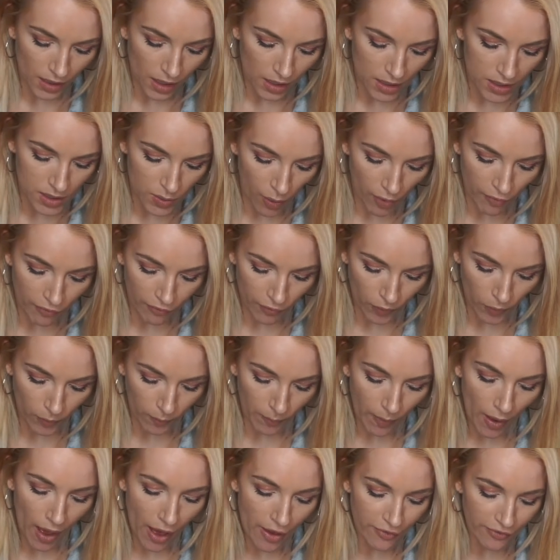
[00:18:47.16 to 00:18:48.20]
So I thought,
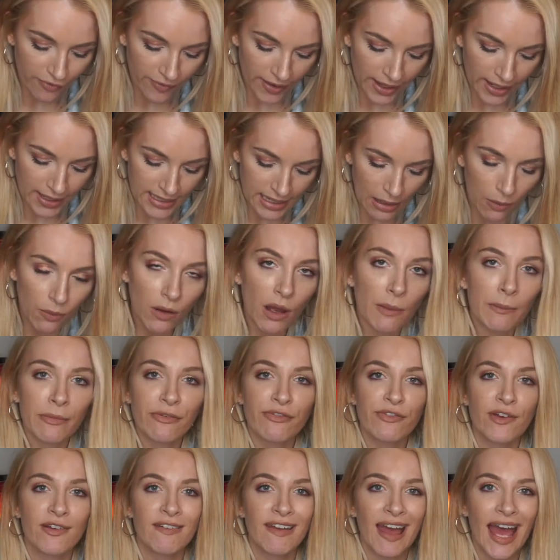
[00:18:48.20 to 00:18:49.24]
perfect, that'll come in
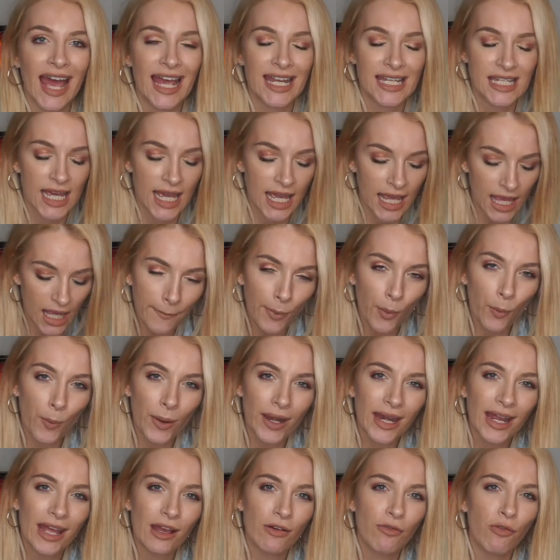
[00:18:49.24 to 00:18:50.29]
very handy. But when
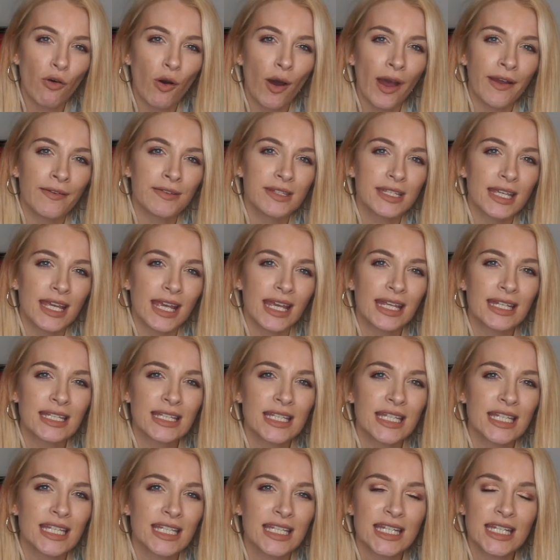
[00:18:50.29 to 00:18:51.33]
it arrived, it
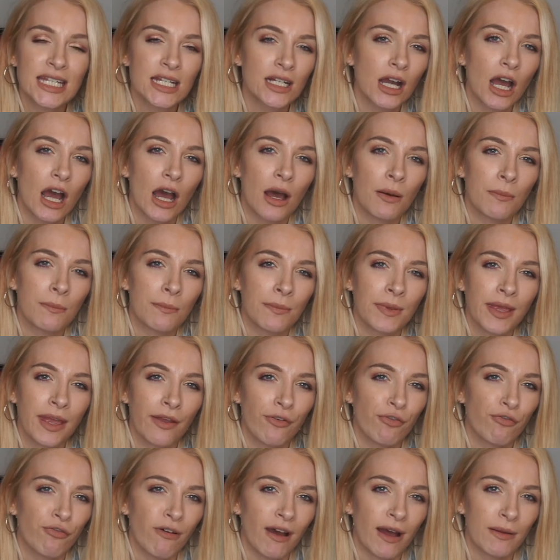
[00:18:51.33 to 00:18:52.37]
didn't come
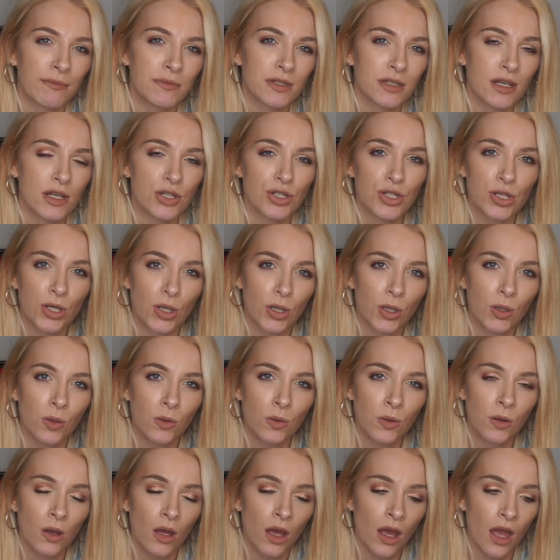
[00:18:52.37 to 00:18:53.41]
gift wrapped at
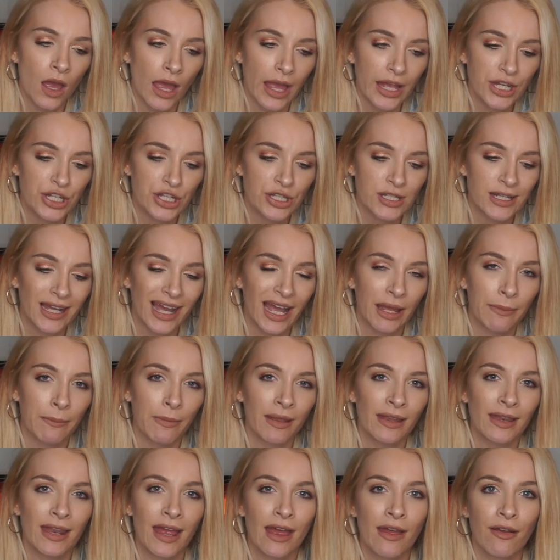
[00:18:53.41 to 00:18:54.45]
all. It just came
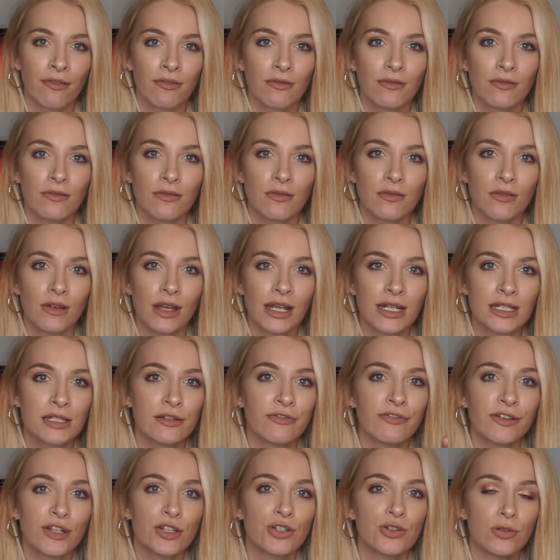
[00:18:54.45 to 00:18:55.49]
in their
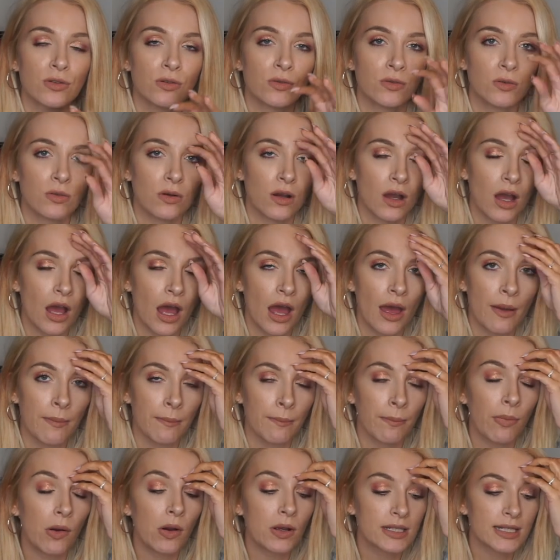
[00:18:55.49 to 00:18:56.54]
individual
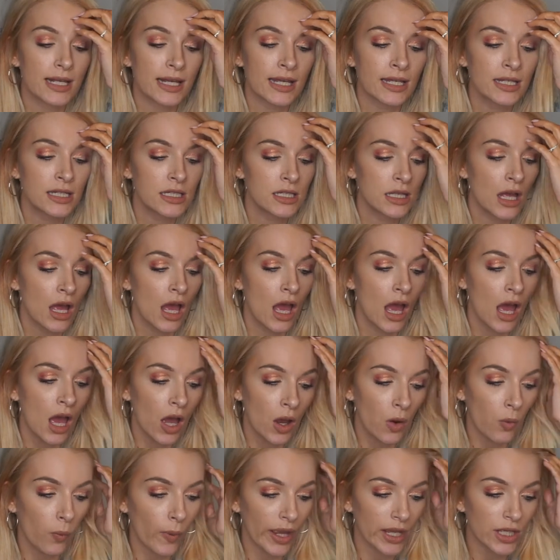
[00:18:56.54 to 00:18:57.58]
boxes,
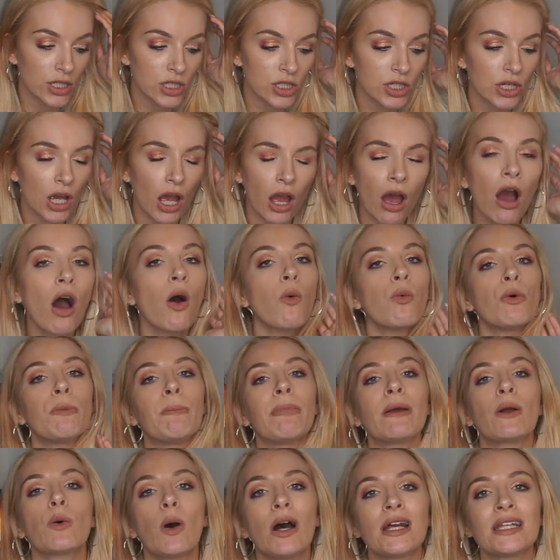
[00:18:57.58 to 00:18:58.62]
which I would
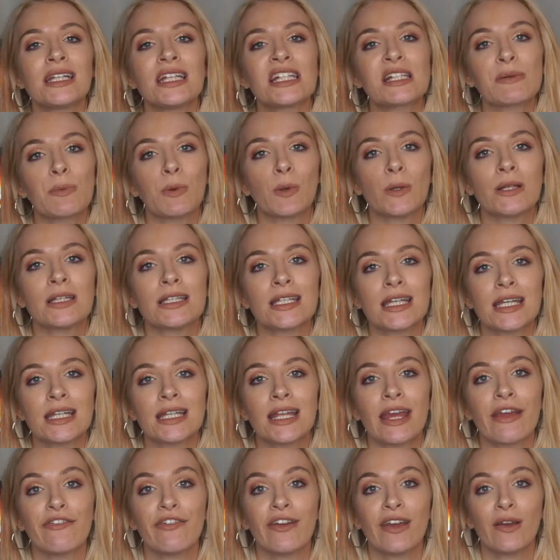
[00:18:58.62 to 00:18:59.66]
be quite disappointed
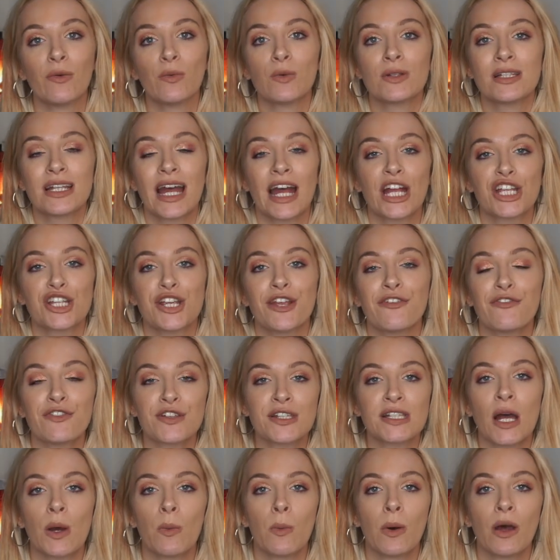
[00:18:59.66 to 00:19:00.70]
if it was actually for
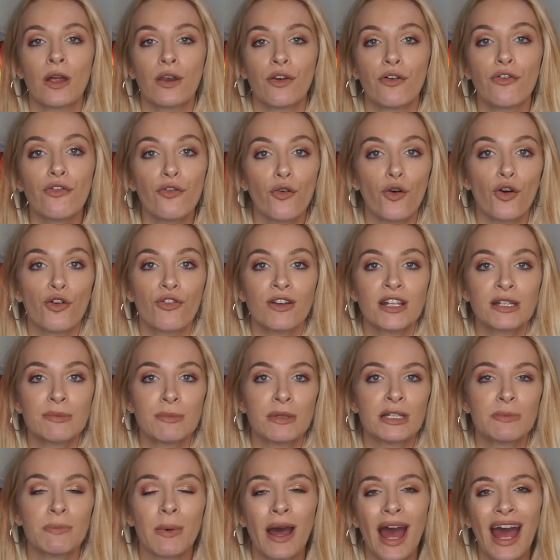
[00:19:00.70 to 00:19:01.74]
someone for
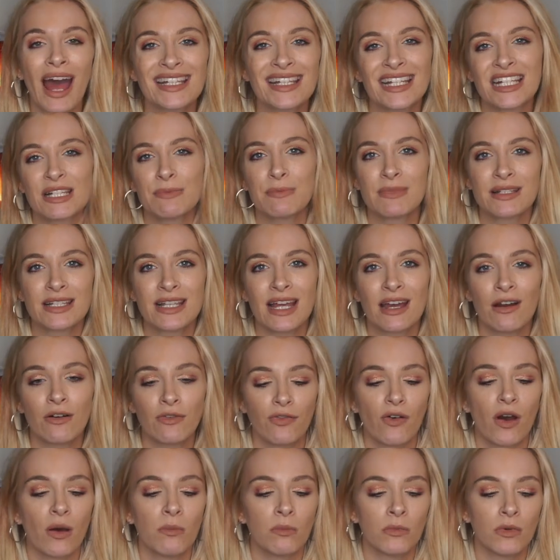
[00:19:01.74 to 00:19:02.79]
Christmas, but it's myself,
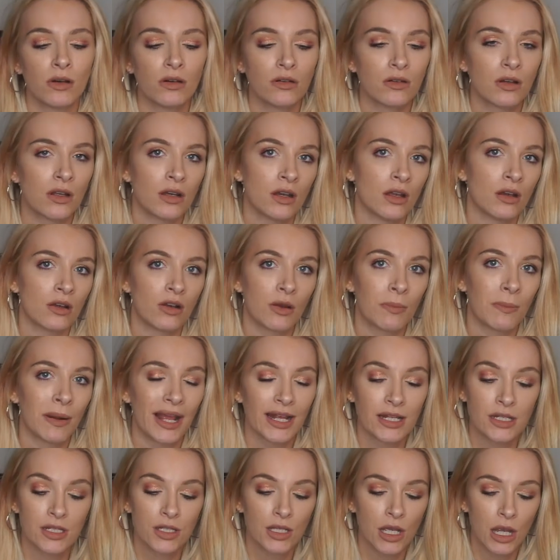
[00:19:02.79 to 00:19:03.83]
I'm not gonna
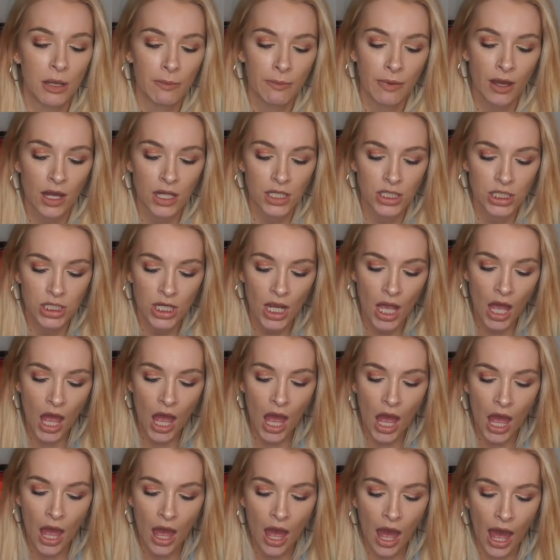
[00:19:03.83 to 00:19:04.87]
complain too much.
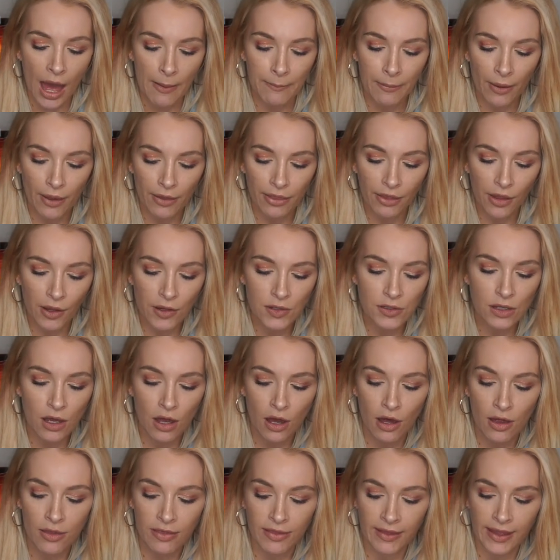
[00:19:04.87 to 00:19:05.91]
But those
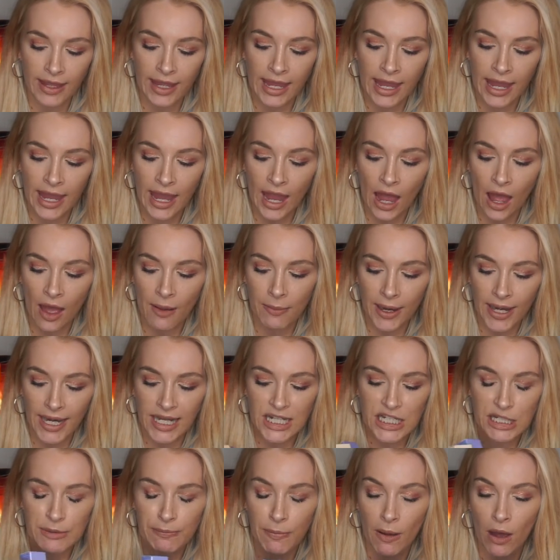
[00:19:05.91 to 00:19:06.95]
are the Planet
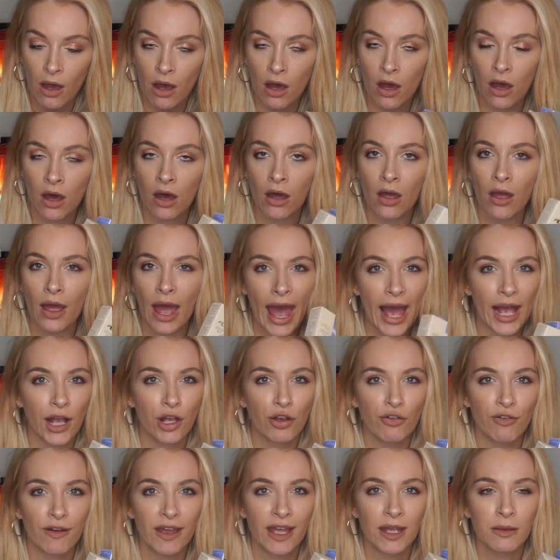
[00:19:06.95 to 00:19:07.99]
Spa hand
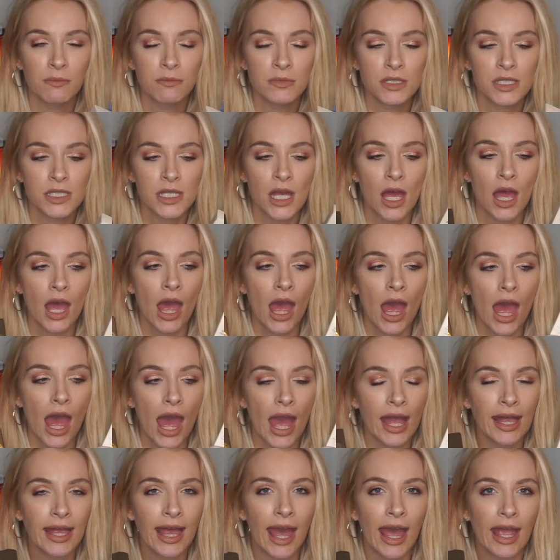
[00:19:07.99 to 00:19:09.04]
creams.
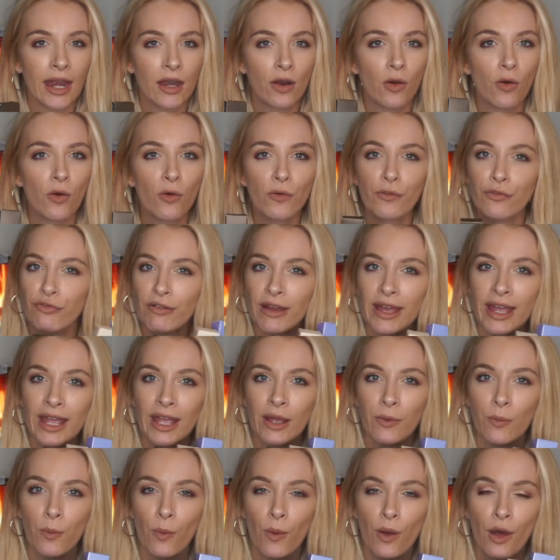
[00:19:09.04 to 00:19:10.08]
Again, all
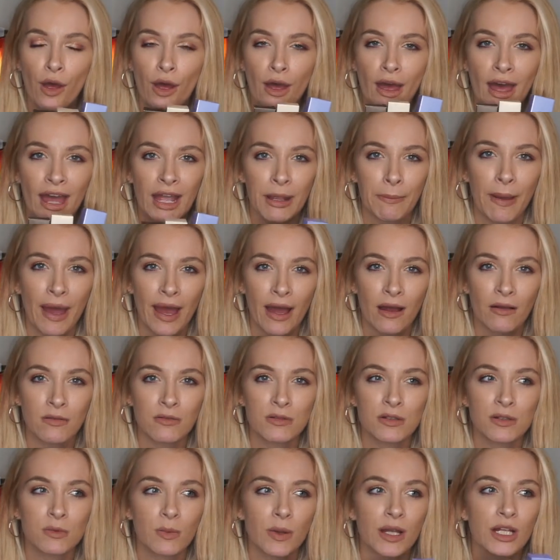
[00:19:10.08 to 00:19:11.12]
three for
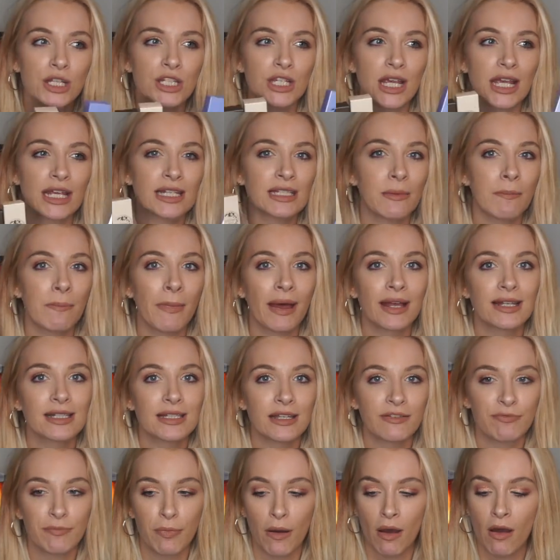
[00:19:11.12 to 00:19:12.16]
£8, which is a
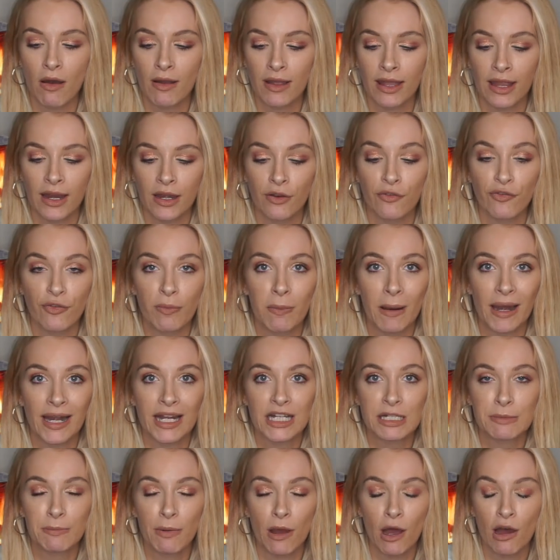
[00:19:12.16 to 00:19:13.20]
massive bargain for Planet
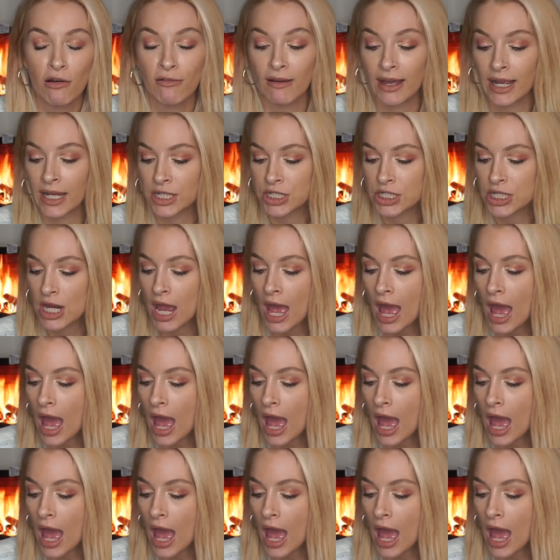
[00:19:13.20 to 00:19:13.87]
Spa range.